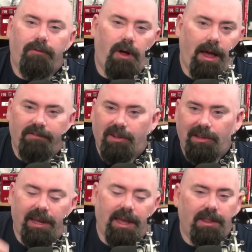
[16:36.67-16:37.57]
I'll have a
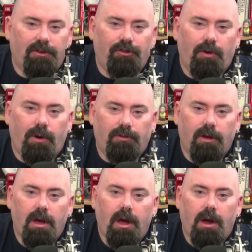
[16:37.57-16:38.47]
link in the show notes
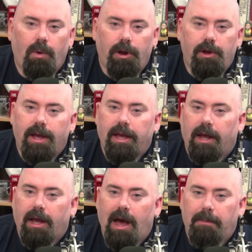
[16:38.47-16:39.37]
where you can get a
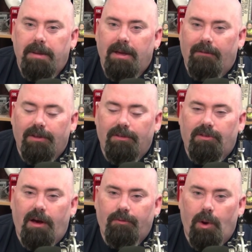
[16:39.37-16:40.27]
copy of this
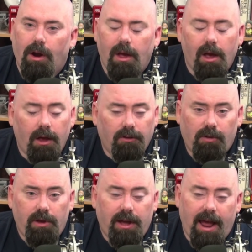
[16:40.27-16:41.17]
software, so
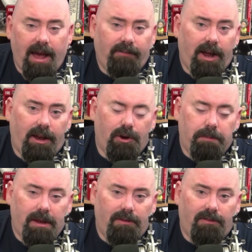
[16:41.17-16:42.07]
you can have it on your
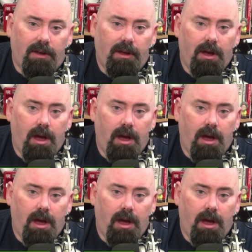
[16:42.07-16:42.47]
PC.